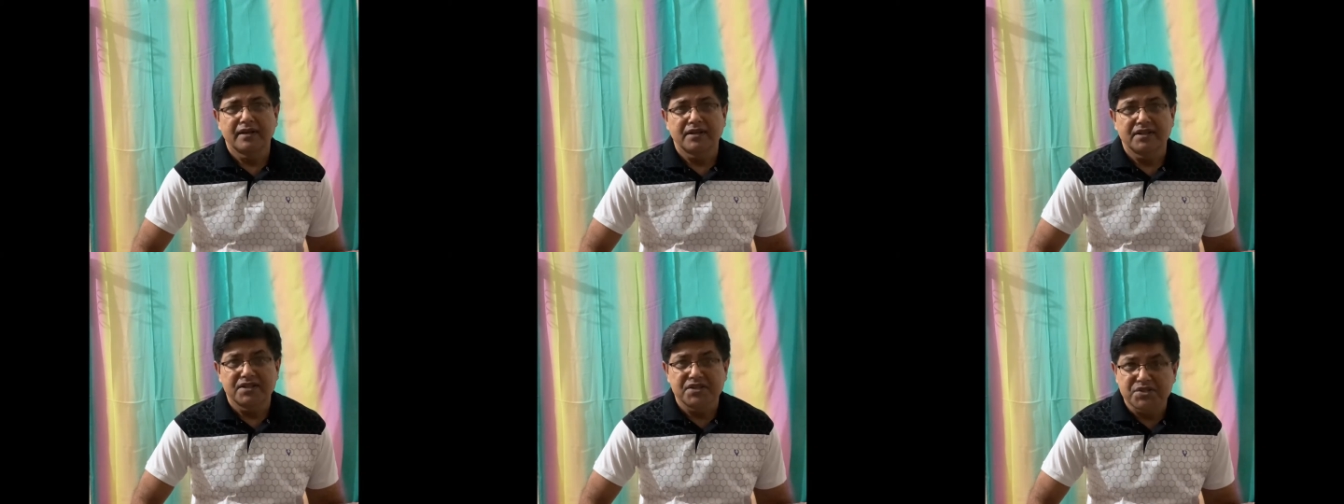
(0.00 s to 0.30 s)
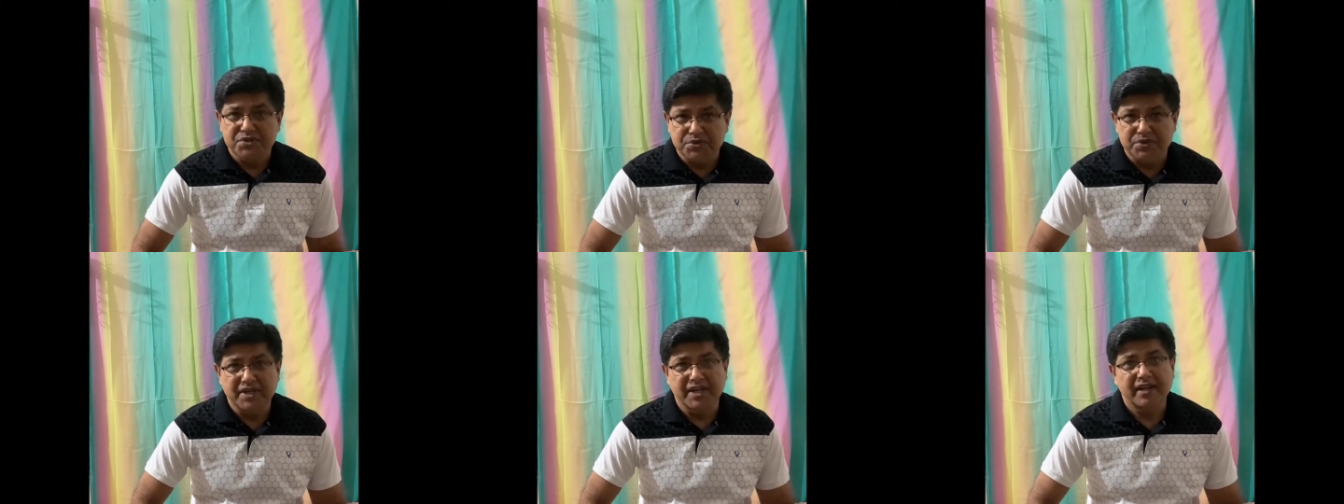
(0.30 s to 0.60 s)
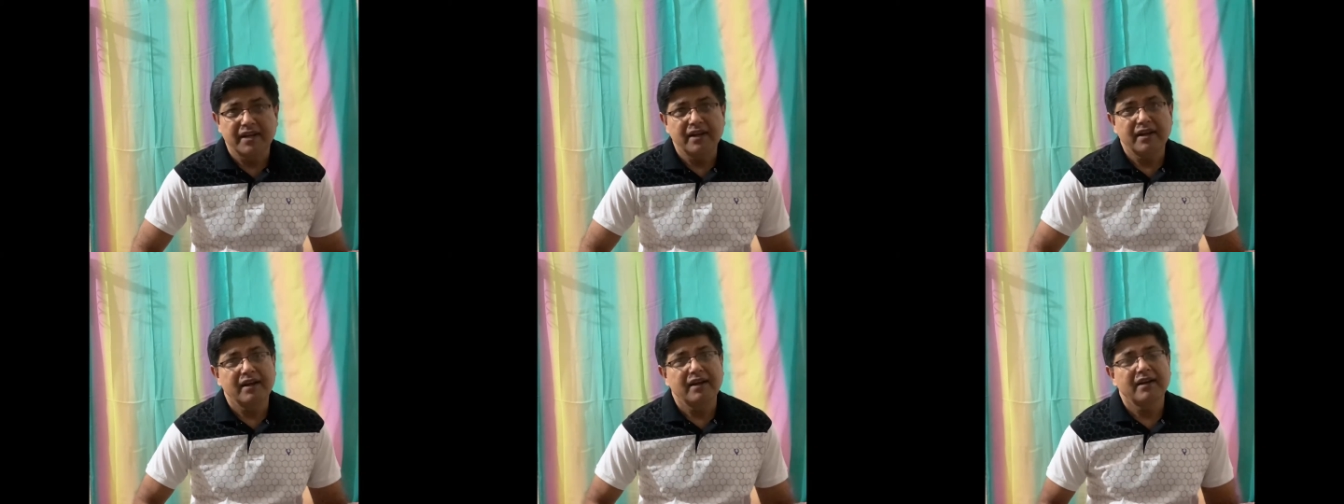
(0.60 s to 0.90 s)

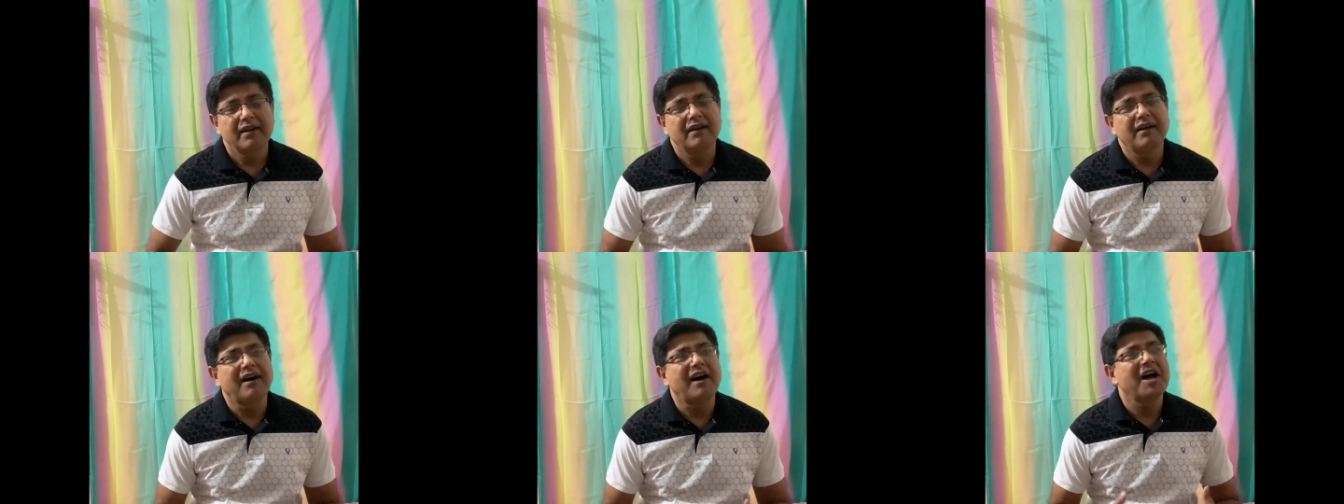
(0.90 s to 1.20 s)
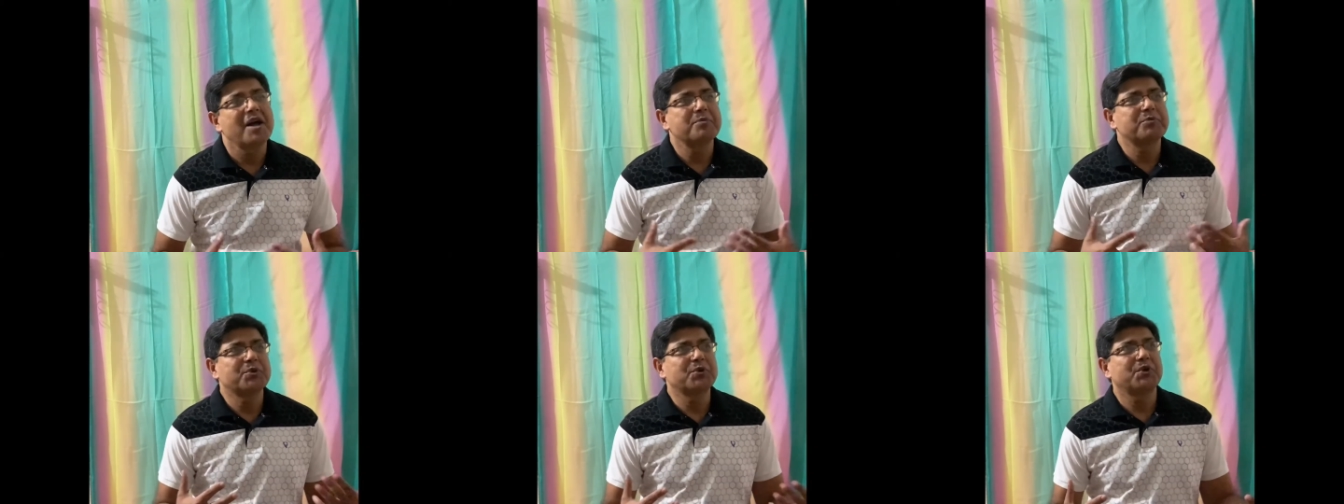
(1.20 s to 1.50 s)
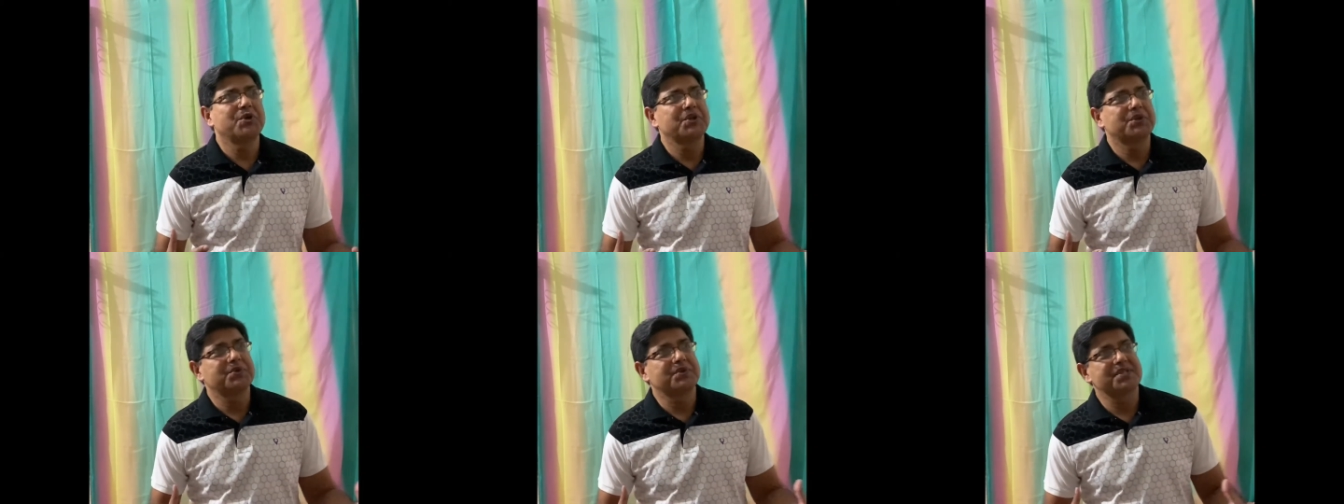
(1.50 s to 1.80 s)
Today I'm going
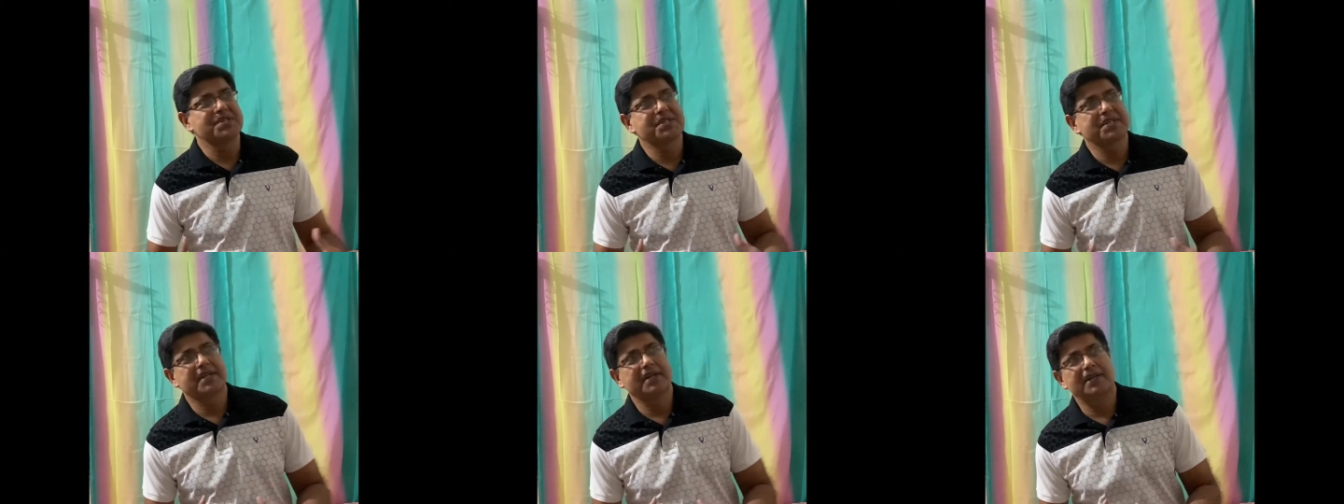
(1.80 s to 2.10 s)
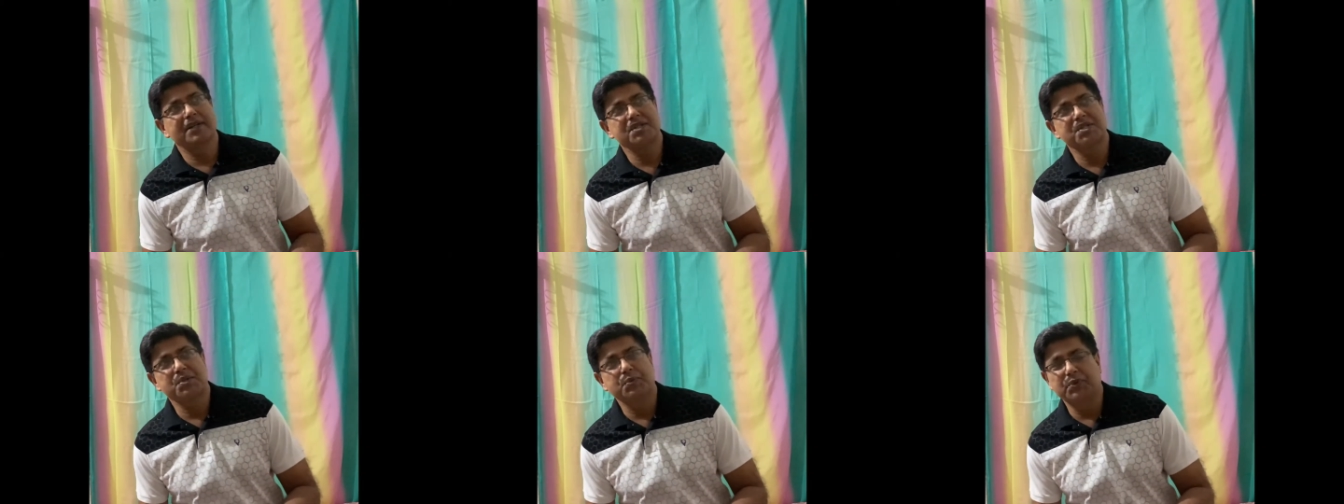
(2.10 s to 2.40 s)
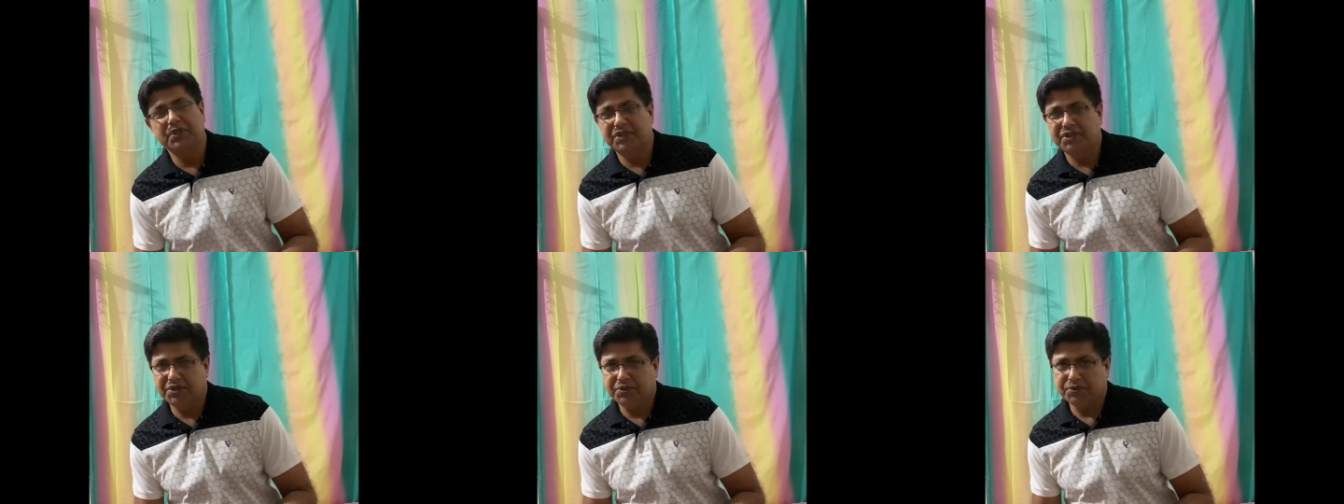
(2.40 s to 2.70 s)
to discuss with
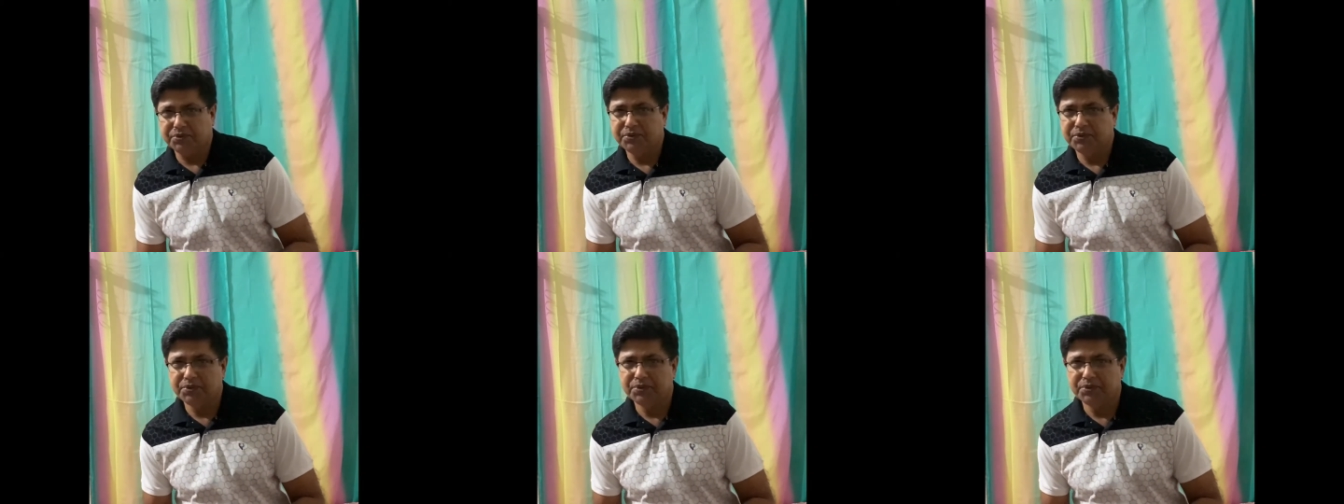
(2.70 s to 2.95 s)
you